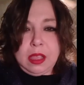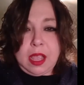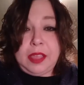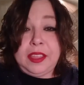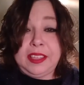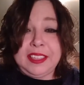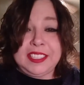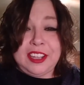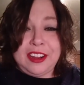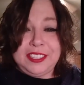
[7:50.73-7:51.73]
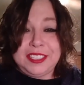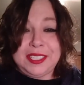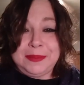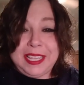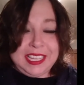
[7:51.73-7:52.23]
I think these cards are
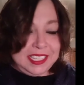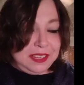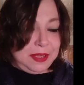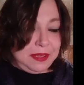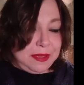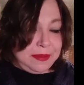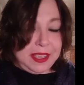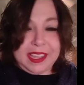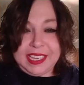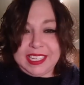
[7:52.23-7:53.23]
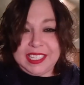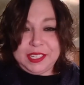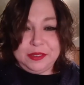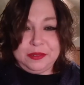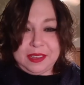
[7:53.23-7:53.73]
speaking to me. Maybe I need
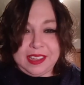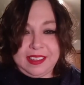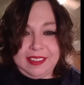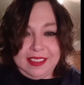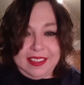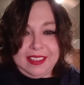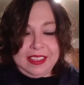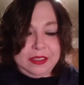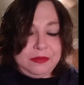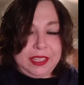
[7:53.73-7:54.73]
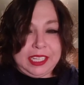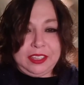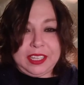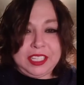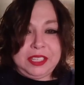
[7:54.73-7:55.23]
to uh, really
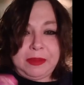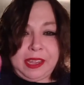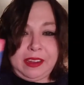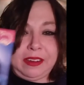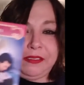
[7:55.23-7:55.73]
look into my heart and